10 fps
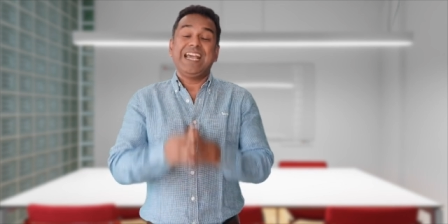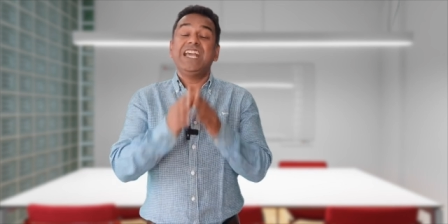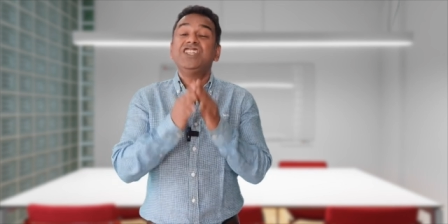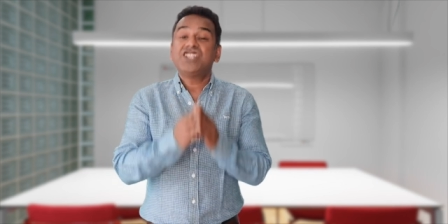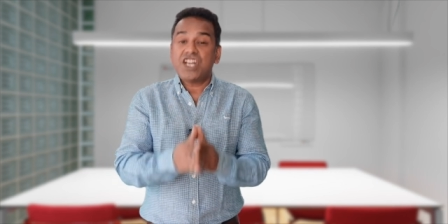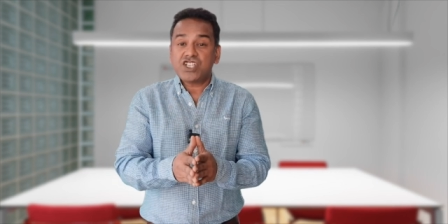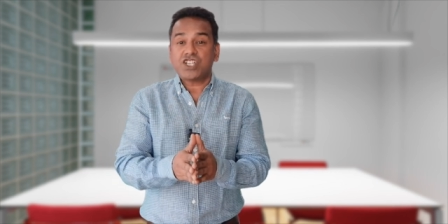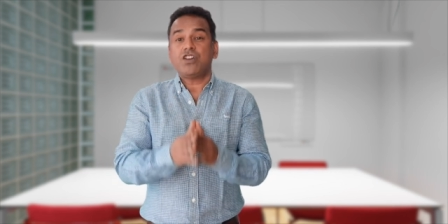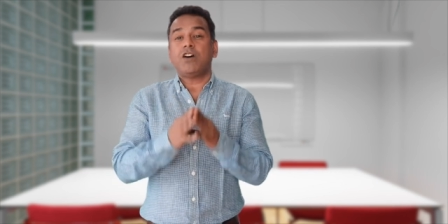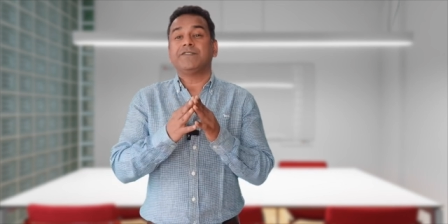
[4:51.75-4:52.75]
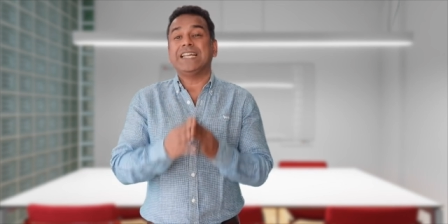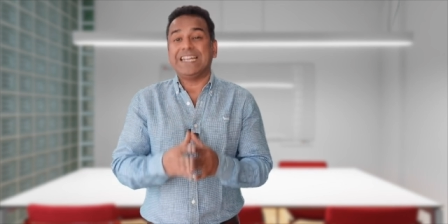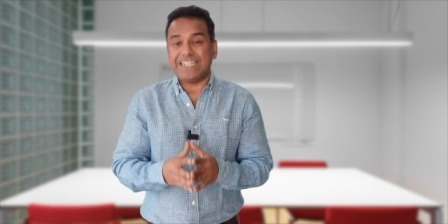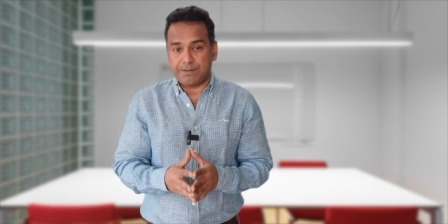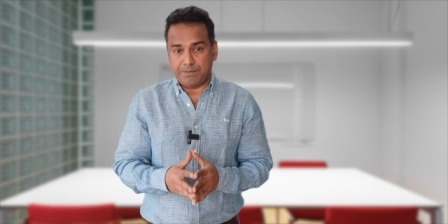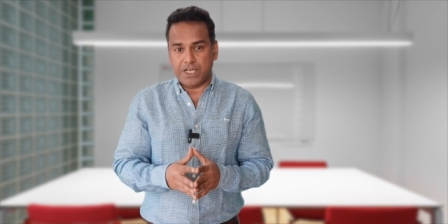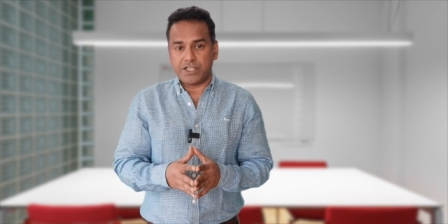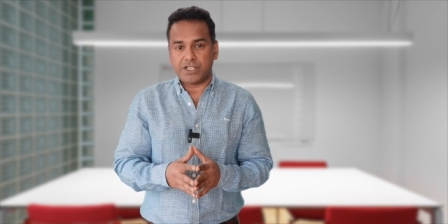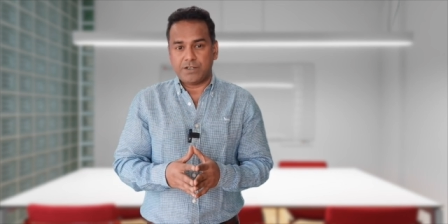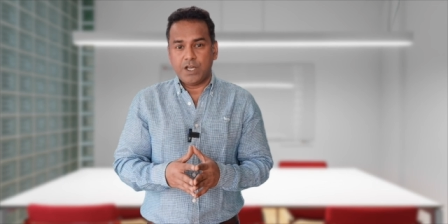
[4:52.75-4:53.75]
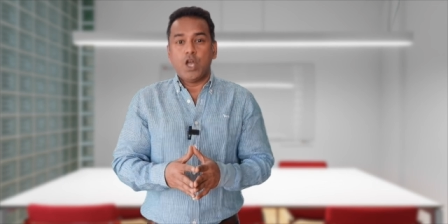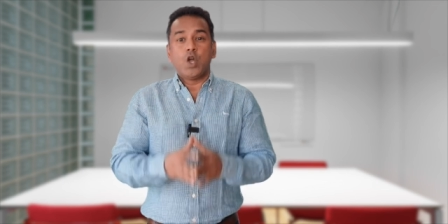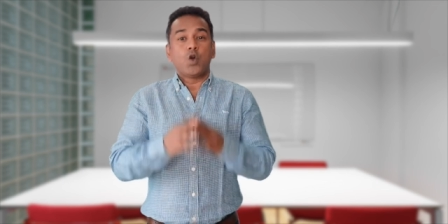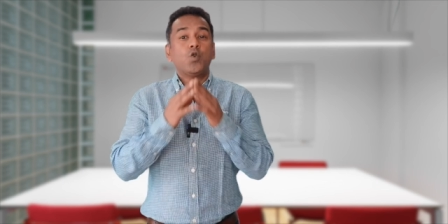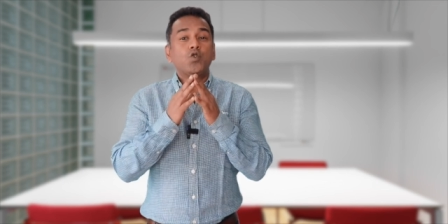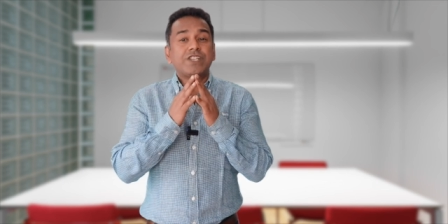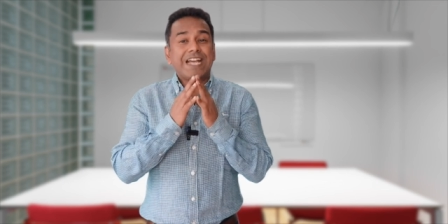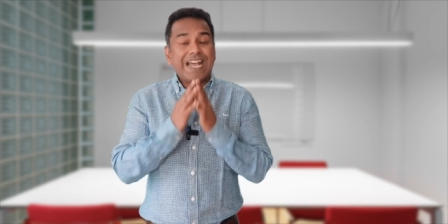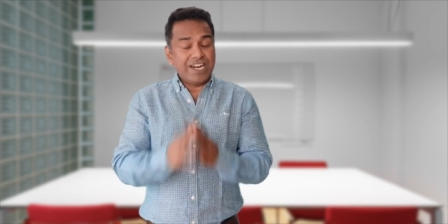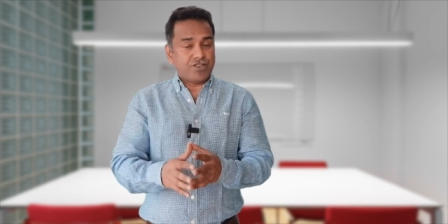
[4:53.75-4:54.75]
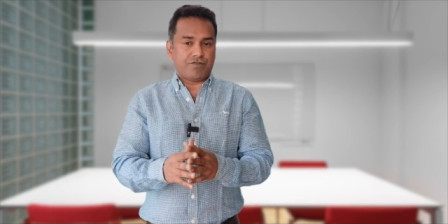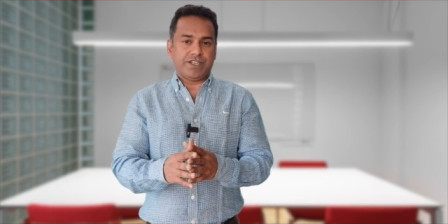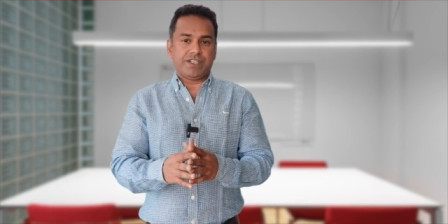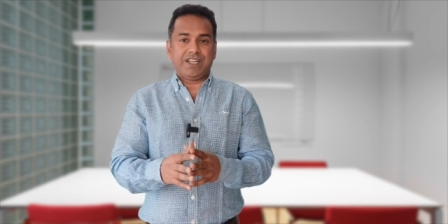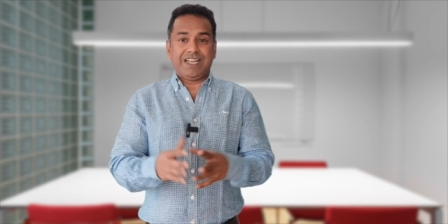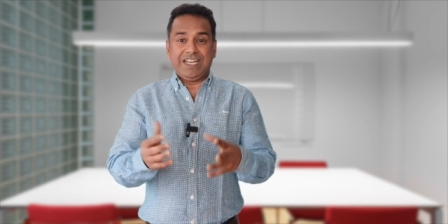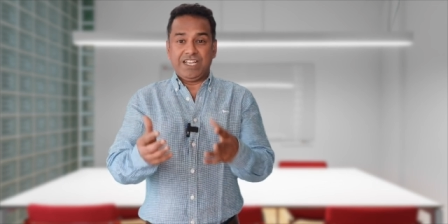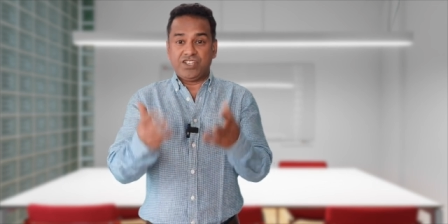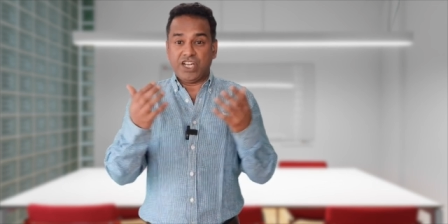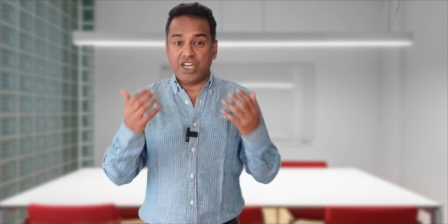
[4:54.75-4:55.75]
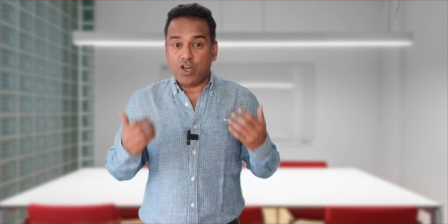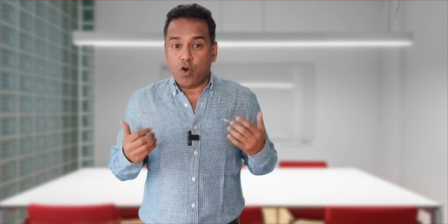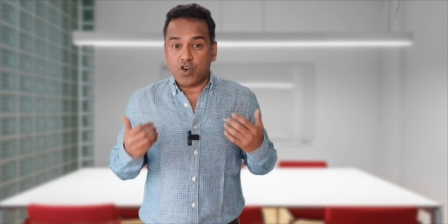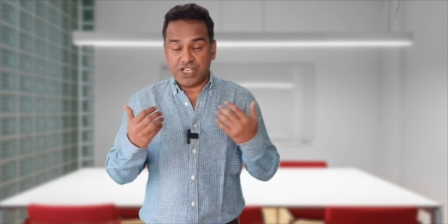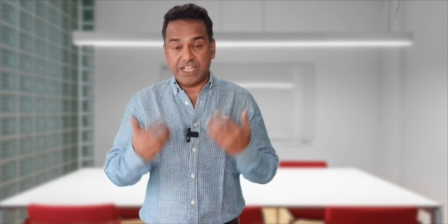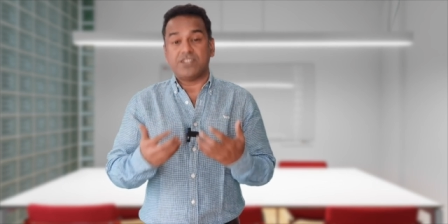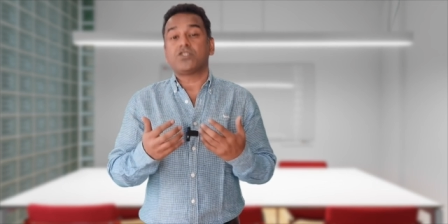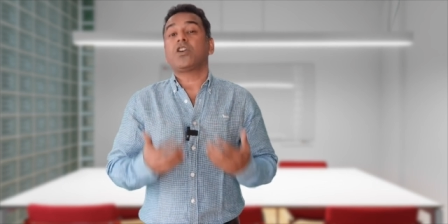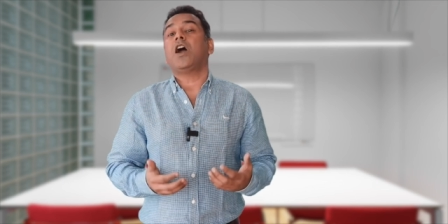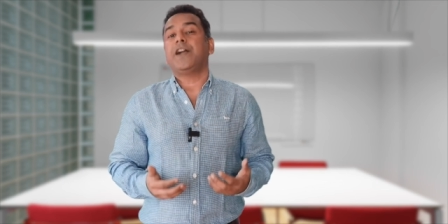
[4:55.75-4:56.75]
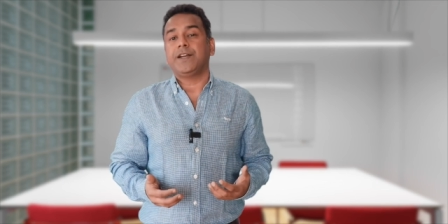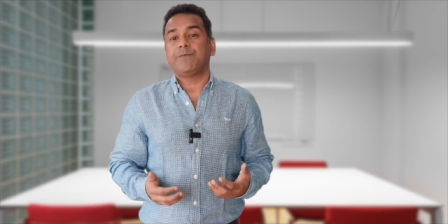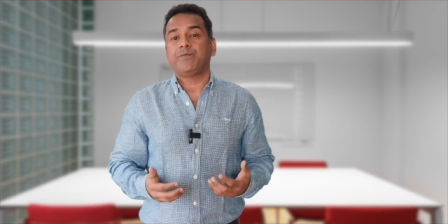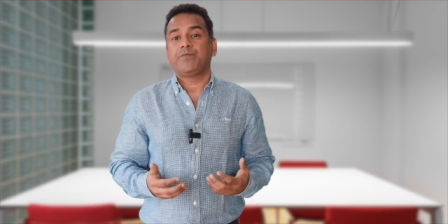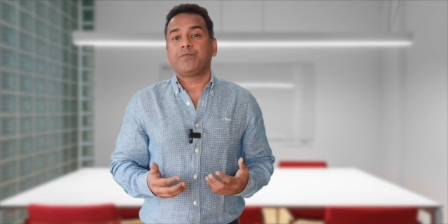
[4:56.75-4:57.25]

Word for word: Intention of the leader means whose interest is he or she is guarding?